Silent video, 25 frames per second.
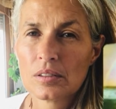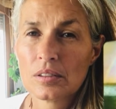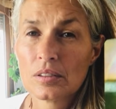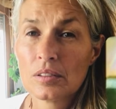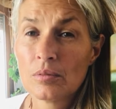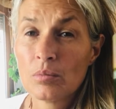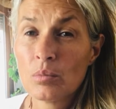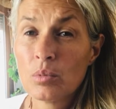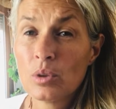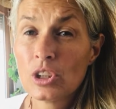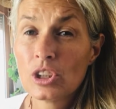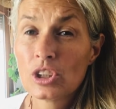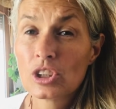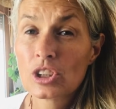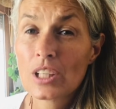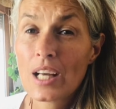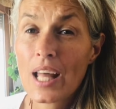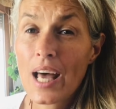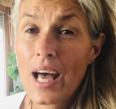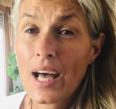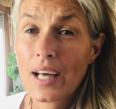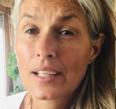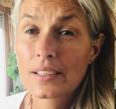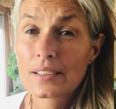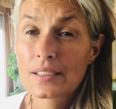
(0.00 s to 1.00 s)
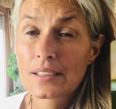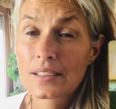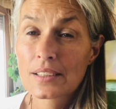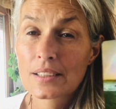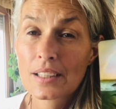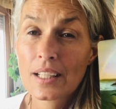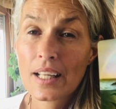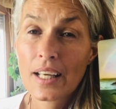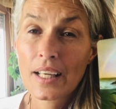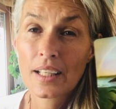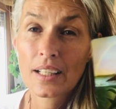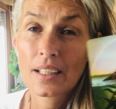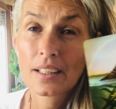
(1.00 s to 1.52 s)
which lasts
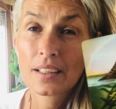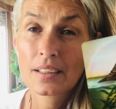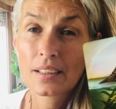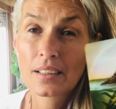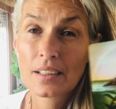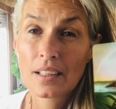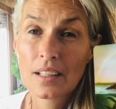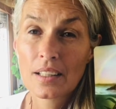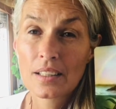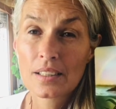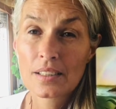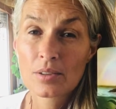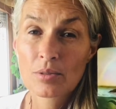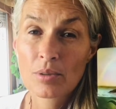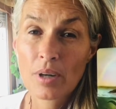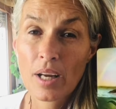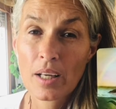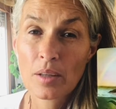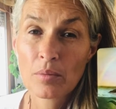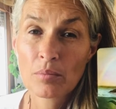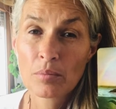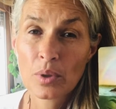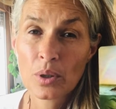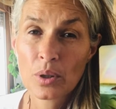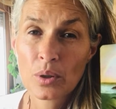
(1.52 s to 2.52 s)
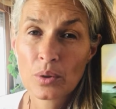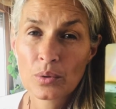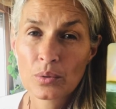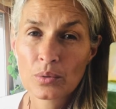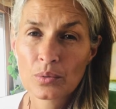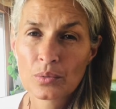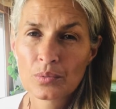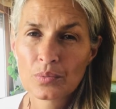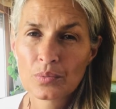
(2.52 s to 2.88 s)
like this rainbow.